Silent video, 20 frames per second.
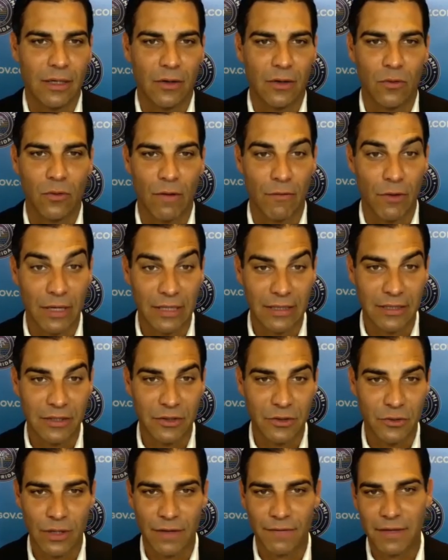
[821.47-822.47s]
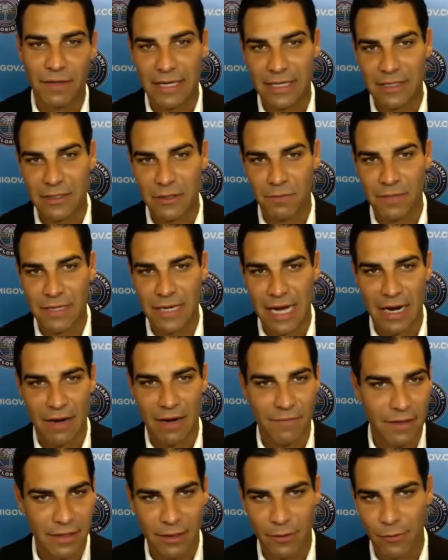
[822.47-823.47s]
whoever listens to it, if they get something out
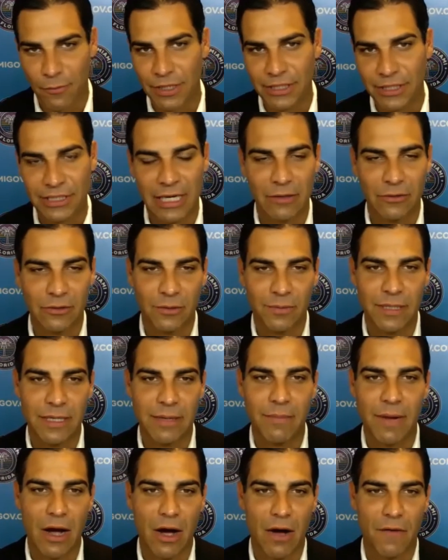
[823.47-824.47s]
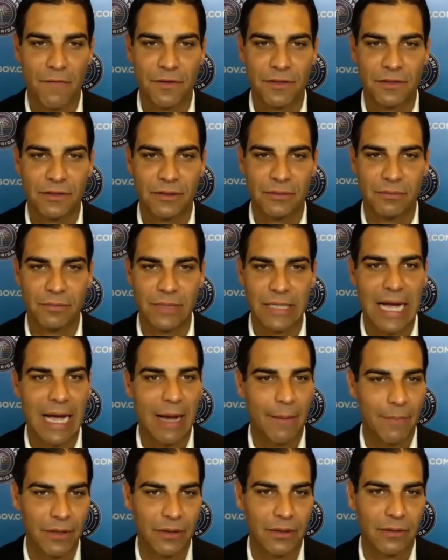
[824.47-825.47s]
of it, they can reach out to me in my office and be
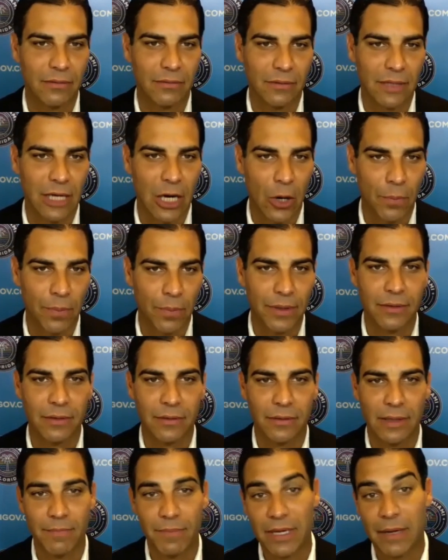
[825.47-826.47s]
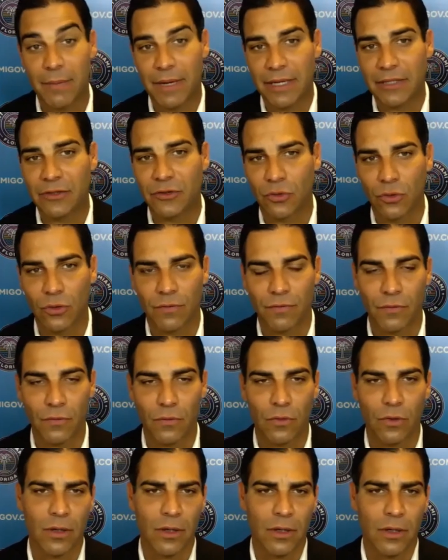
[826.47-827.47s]
happy to help and be a mentor
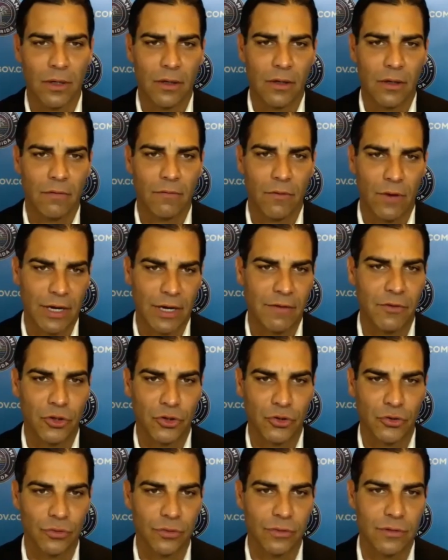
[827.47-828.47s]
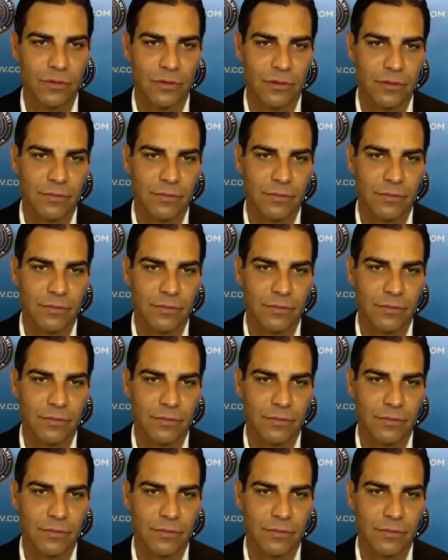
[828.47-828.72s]
for any of your students.